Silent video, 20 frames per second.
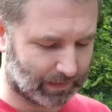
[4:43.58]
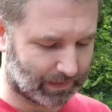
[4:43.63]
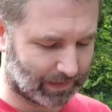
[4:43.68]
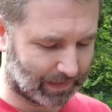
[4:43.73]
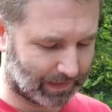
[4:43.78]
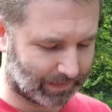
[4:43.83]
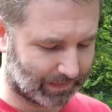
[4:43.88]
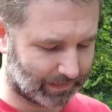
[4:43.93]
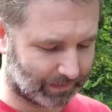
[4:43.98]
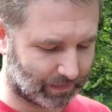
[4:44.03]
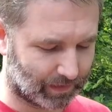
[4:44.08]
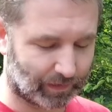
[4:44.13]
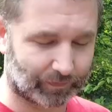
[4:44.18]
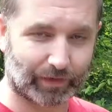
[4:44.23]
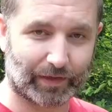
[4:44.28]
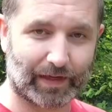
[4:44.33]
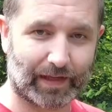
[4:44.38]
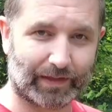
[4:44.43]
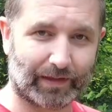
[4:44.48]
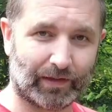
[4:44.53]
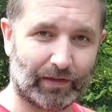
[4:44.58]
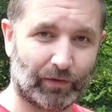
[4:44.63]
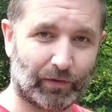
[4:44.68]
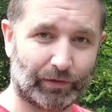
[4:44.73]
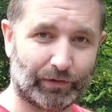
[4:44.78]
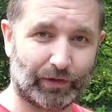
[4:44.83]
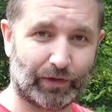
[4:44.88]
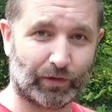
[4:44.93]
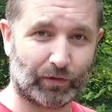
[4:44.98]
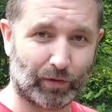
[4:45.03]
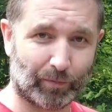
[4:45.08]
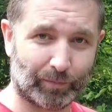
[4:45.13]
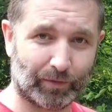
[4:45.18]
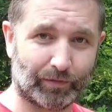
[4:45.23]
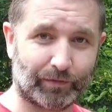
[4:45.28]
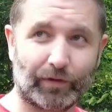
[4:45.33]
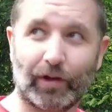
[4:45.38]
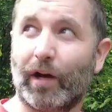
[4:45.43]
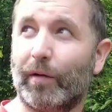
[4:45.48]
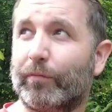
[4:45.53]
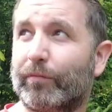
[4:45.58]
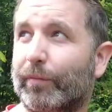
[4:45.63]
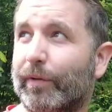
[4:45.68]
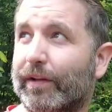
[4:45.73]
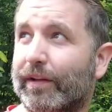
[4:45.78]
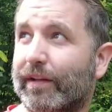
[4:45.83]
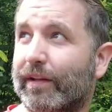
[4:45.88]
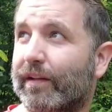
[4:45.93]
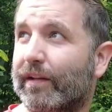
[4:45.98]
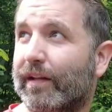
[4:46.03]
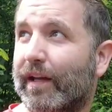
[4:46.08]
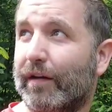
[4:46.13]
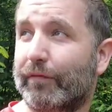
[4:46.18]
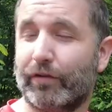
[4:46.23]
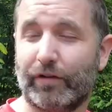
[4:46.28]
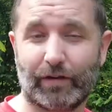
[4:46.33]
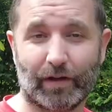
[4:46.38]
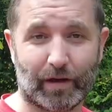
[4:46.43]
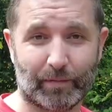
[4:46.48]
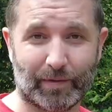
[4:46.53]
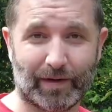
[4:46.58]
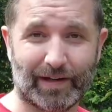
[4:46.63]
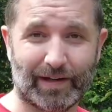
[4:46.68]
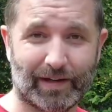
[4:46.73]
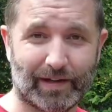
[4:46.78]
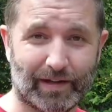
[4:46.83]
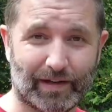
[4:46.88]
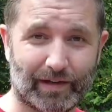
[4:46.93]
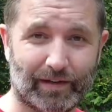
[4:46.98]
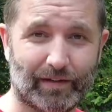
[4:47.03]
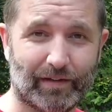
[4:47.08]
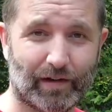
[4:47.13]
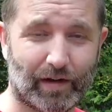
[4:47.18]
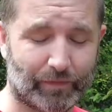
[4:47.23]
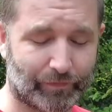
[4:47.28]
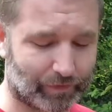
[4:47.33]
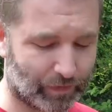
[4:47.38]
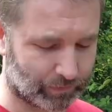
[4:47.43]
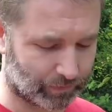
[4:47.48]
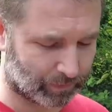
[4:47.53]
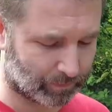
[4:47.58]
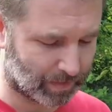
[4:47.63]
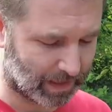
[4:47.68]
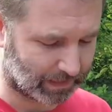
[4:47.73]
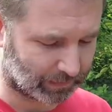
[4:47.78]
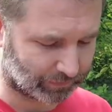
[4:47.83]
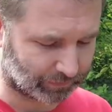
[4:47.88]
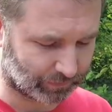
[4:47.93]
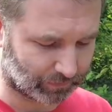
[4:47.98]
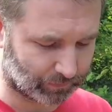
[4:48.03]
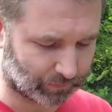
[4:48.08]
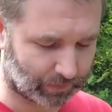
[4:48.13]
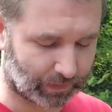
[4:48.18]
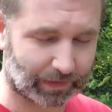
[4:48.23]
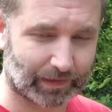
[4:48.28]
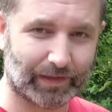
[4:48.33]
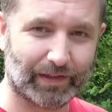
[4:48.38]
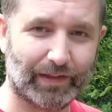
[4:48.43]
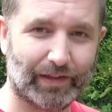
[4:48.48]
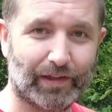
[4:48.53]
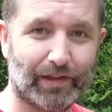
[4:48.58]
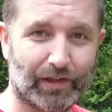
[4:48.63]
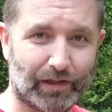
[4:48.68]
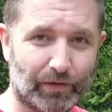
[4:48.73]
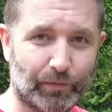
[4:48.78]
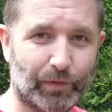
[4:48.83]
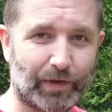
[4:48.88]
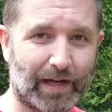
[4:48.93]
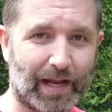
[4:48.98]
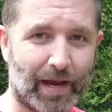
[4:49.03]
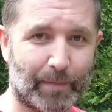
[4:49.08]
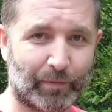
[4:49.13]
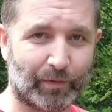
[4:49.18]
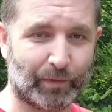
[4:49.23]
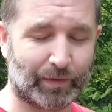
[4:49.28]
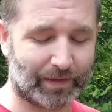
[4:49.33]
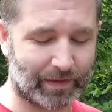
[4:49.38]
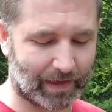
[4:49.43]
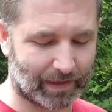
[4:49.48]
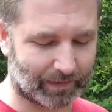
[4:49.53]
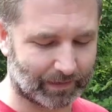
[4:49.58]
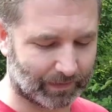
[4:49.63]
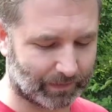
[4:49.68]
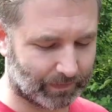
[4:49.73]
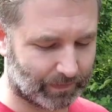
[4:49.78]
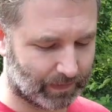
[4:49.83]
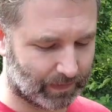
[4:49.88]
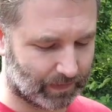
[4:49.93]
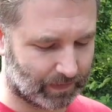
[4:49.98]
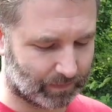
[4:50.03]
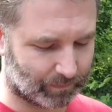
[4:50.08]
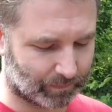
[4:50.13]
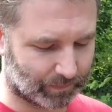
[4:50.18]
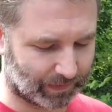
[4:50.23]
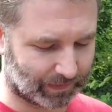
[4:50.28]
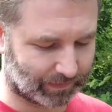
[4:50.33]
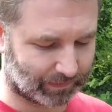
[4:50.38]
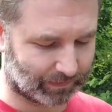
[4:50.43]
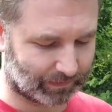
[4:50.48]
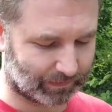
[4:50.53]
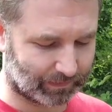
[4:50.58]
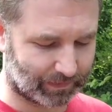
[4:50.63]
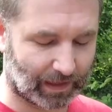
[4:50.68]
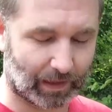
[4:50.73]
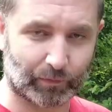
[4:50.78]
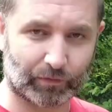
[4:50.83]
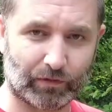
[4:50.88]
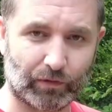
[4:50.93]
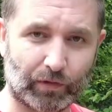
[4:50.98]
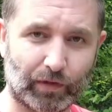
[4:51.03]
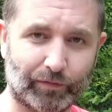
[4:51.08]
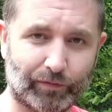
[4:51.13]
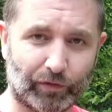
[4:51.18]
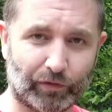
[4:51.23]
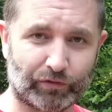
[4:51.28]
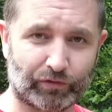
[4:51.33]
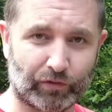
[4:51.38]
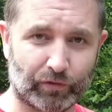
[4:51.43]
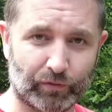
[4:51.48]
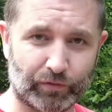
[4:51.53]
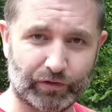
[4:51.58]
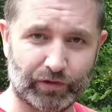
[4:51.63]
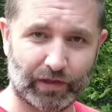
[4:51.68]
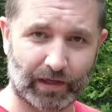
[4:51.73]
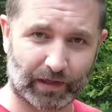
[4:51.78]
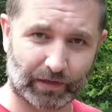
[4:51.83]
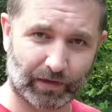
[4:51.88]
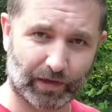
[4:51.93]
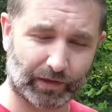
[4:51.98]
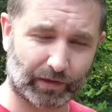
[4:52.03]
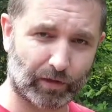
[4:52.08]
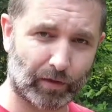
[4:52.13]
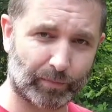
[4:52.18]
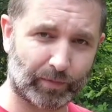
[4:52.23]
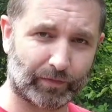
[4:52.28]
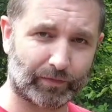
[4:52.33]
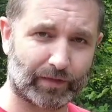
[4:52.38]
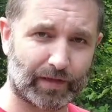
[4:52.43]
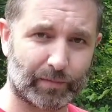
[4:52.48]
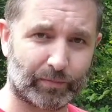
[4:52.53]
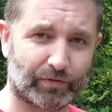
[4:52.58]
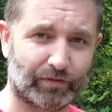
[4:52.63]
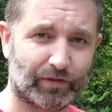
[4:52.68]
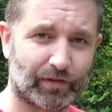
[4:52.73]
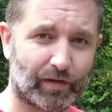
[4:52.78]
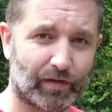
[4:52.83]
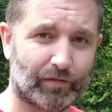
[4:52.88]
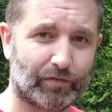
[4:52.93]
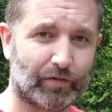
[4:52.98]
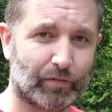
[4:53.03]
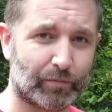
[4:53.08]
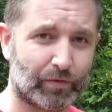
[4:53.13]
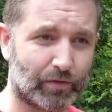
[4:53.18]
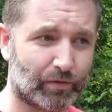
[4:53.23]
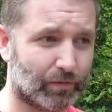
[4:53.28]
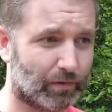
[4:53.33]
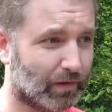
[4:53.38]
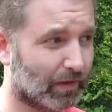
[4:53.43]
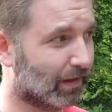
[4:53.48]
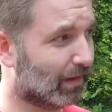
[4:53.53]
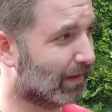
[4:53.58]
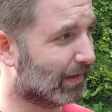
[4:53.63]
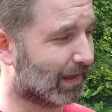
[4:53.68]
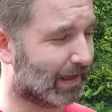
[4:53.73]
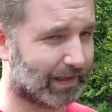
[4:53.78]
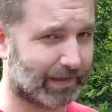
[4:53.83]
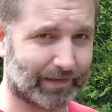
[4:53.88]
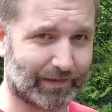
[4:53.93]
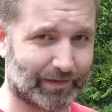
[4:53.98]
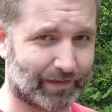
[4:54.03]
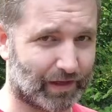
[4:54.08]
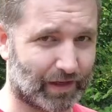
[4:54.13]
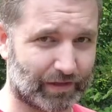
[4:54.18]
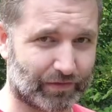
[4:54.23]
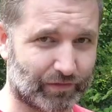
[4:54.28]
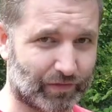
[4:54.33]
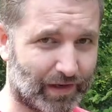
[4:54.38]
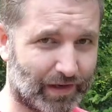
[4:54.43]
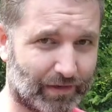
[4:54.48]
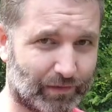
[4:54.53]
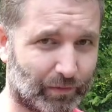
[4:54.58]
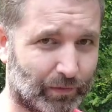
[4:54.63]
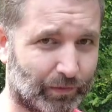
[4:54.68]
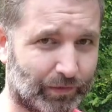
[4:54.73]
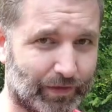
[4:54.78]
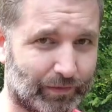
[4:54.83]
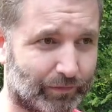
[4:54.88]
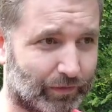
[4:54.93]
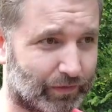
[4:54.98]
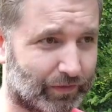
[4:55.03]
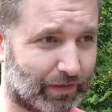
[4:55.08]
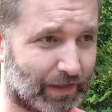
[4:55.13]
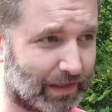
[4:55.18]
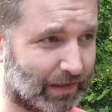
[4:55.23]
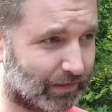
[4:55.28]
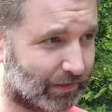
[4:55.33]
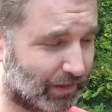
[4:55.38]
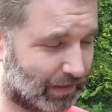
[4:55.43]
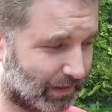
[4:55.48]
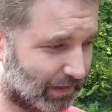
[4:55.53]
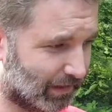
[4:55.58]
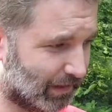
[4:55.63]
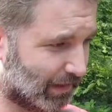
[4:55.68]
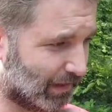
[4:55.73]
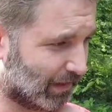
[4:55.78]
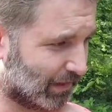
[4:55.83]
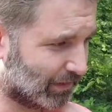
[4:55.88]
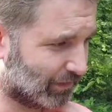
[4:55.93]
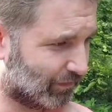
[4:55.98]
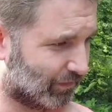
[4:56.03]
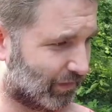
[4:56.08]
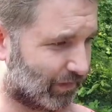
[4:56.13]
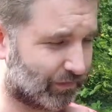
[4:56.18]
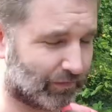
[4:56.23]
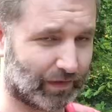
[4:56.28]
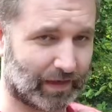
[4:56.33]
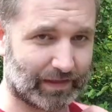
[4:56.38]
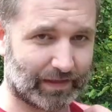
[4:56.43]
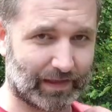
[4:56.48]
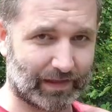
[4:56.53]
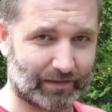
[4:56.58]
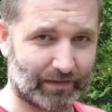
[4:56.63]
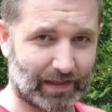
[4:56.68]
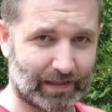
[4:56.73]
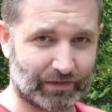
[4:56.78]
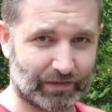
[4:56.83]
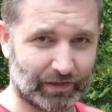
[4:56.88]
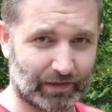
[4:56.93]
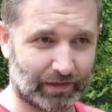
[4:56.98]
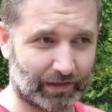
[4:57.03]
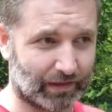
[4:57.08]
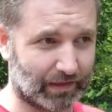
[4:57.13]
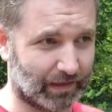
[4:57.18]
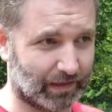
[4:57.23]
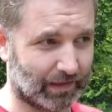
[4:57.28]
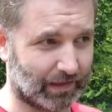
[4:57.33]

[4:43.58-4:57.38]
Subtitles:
And after that I lost it a couple of times, but every time I found it back, so really happy with that. But yeah, I was looking for a solution. I got a couple of tips from you, and I tried all different things, and I tried attaching